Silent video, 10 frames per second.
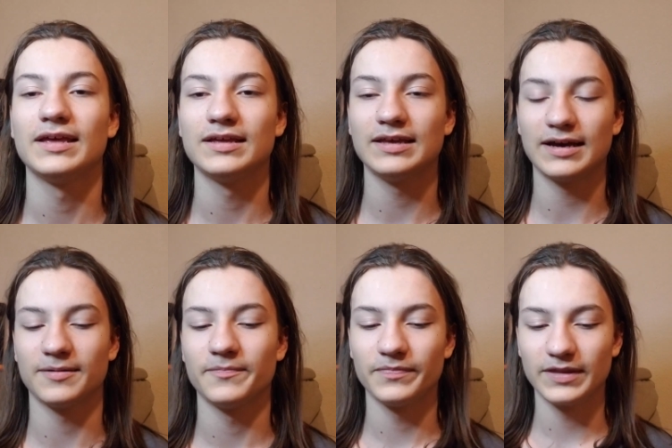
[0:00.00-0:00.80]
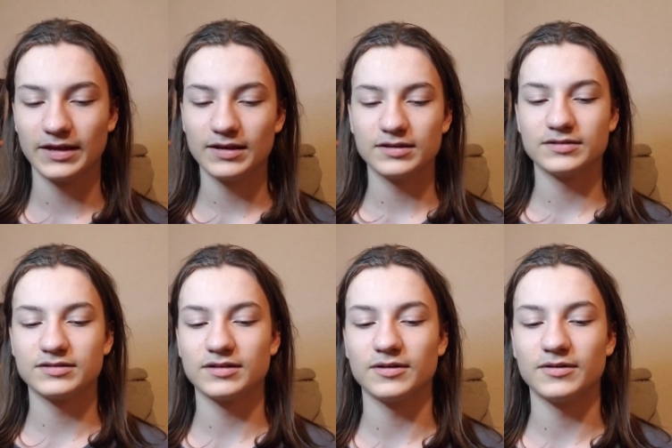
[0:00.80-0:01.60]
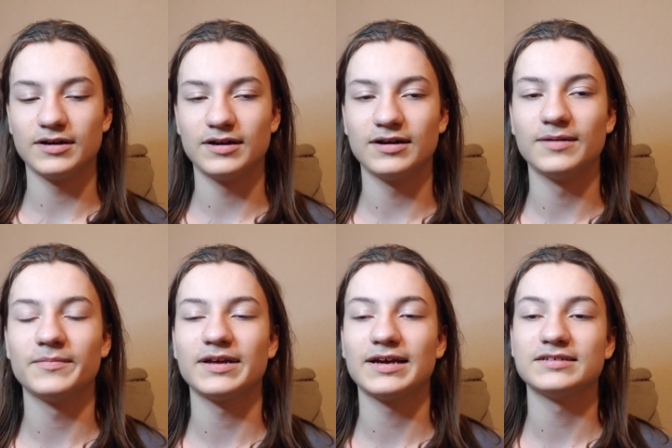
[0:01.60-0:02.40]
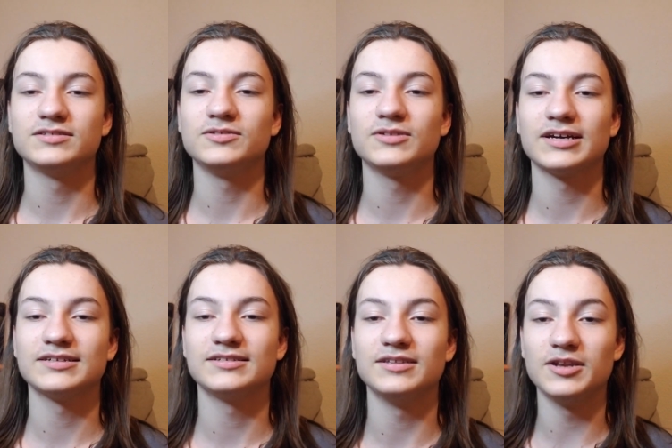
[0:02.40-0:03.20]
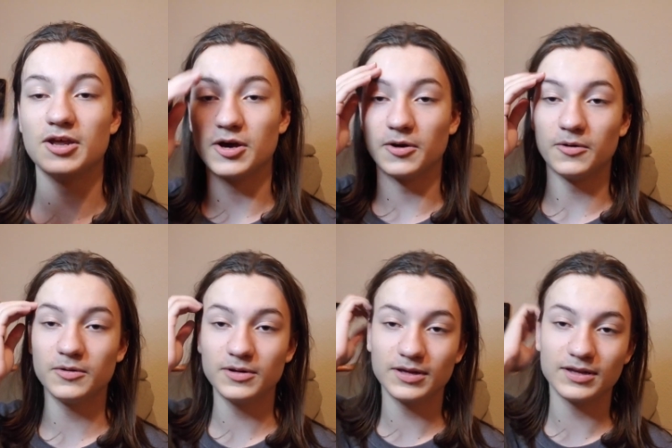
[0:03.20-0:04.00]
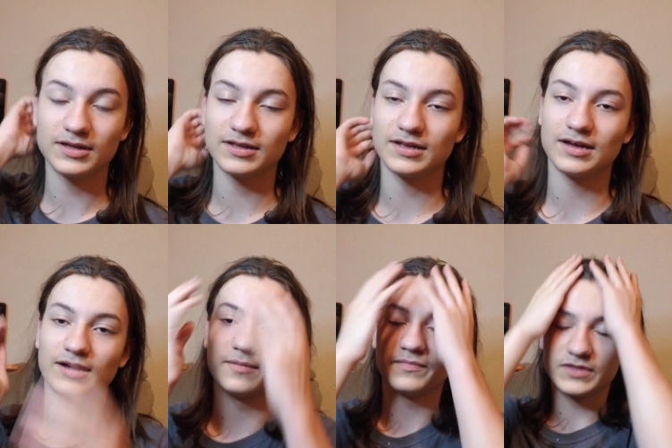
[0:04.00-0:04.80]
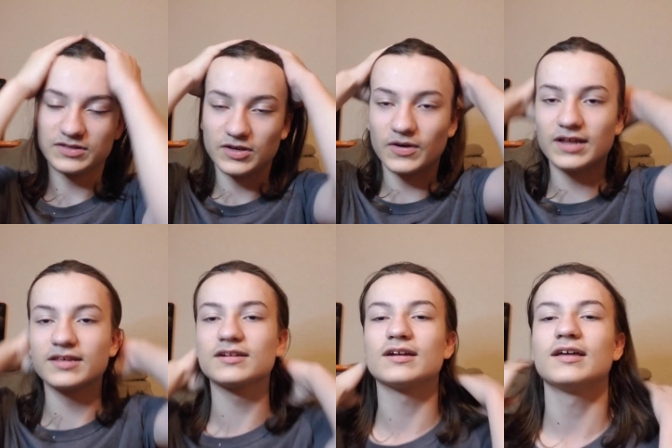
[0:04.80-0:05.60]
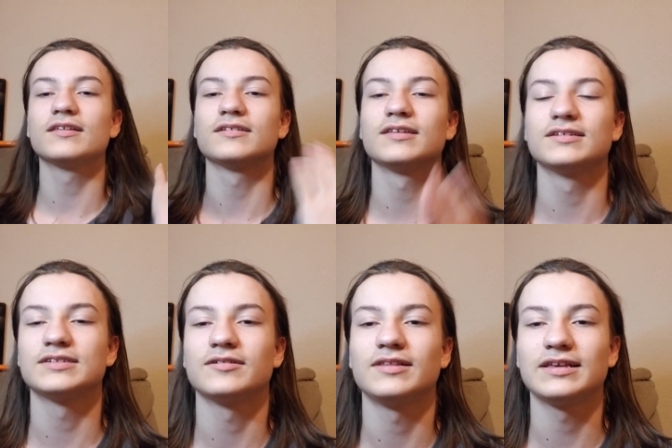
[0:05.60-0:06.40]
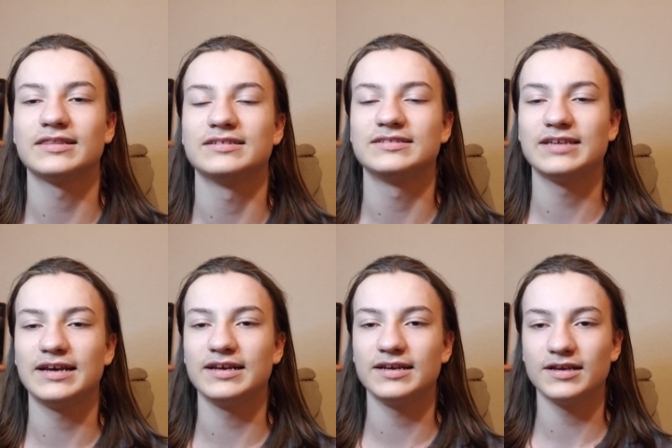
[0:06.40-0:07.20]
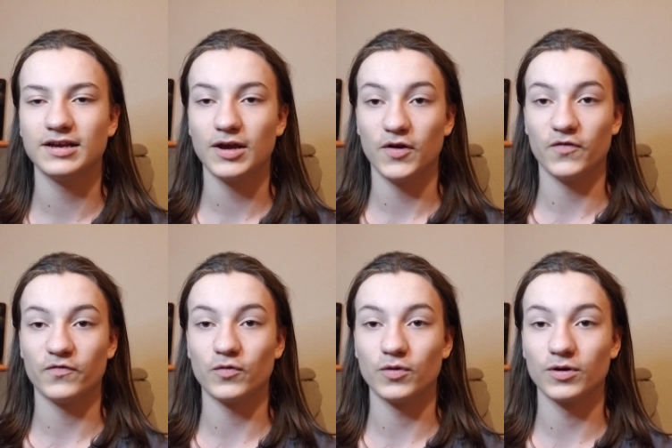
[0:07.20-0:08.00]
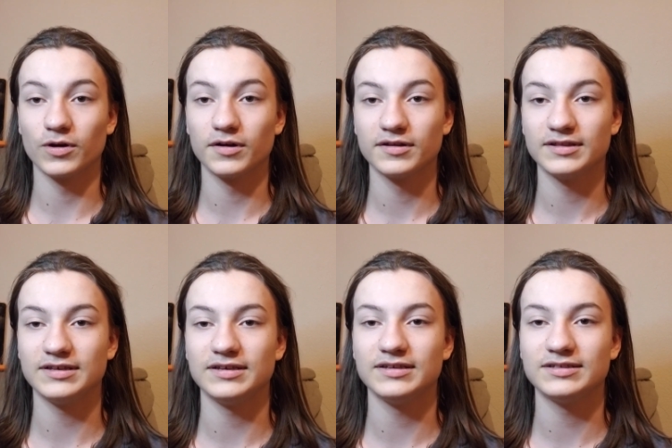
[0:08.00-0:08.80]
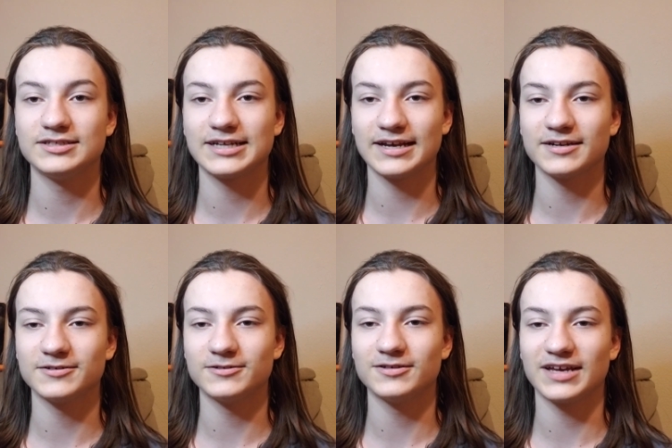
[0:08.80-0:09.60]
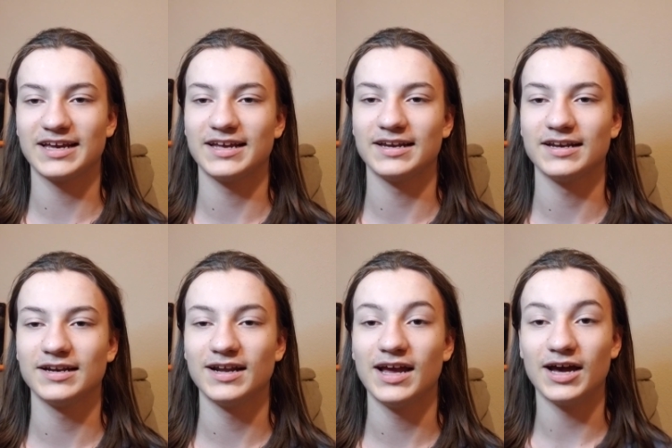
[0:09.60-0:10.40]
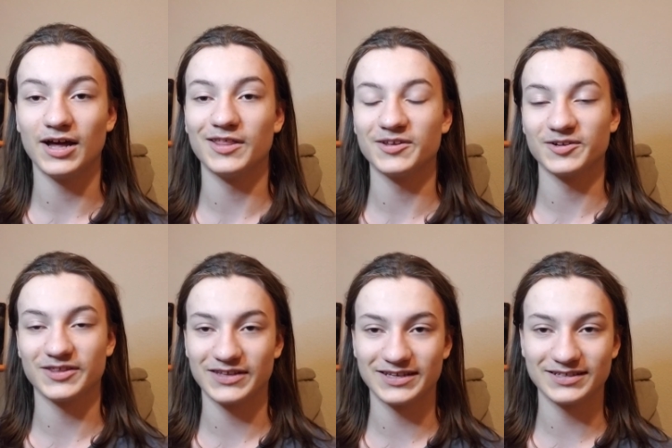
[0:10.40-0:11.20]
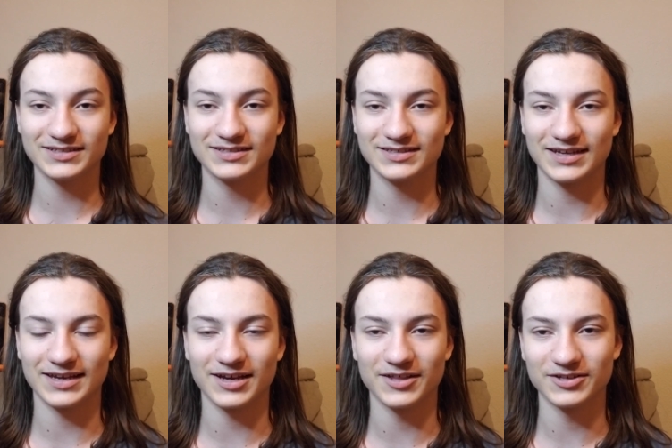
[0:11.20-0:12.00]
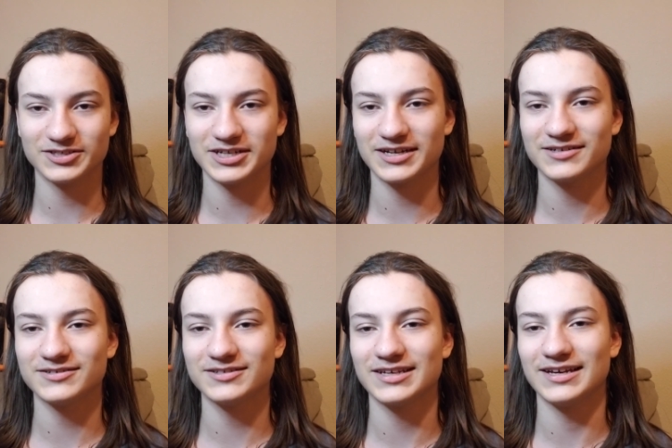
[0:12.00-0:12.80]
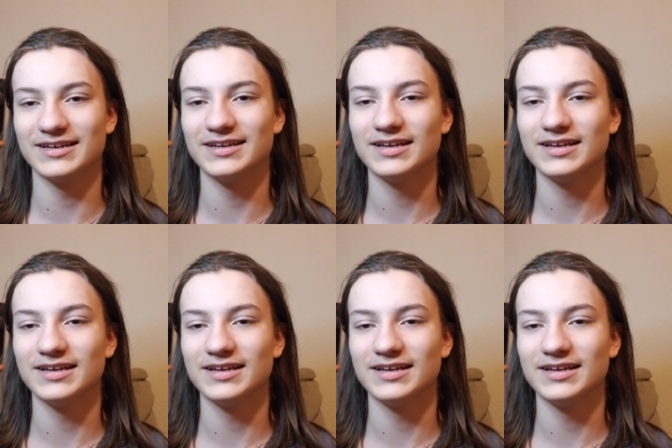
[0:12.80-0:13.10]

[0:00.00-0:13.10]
yeah. So, um, as you guys know, um, so other other things I would like to say for the channel and other things like other channels and